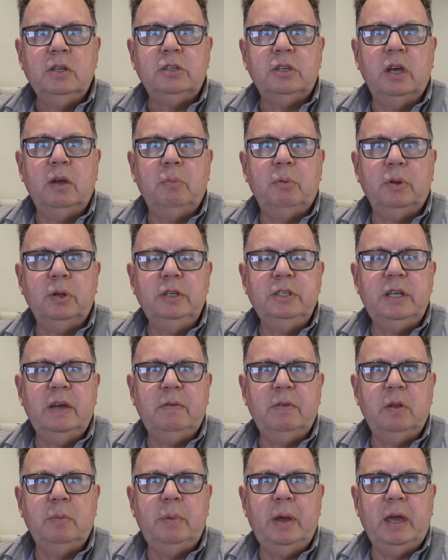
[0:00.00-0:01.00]
So please
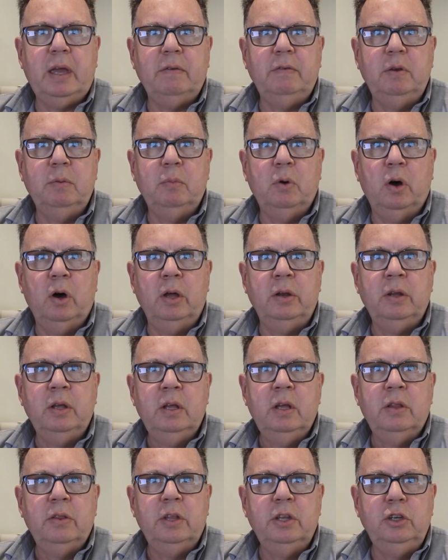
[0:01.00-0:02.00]
have in the back of your mind
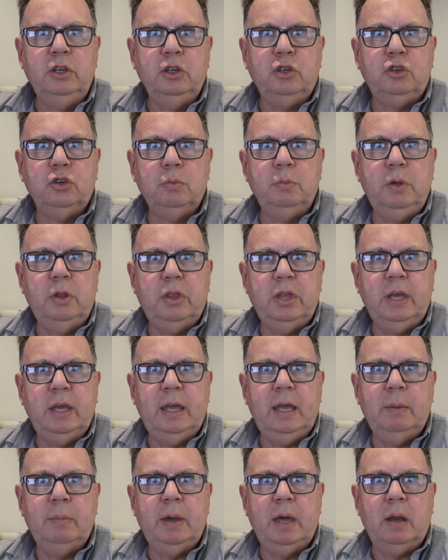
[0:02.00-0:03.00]
that you should be
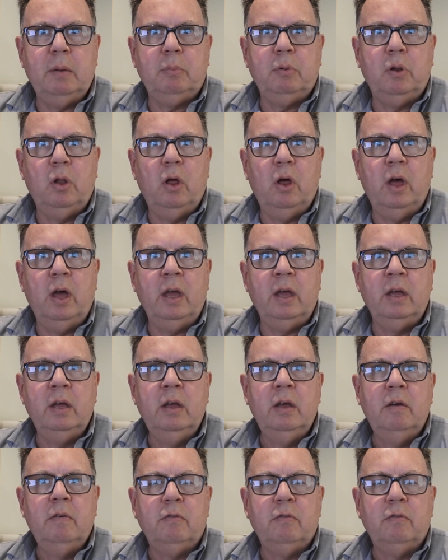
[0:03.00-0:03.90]
thinking about applying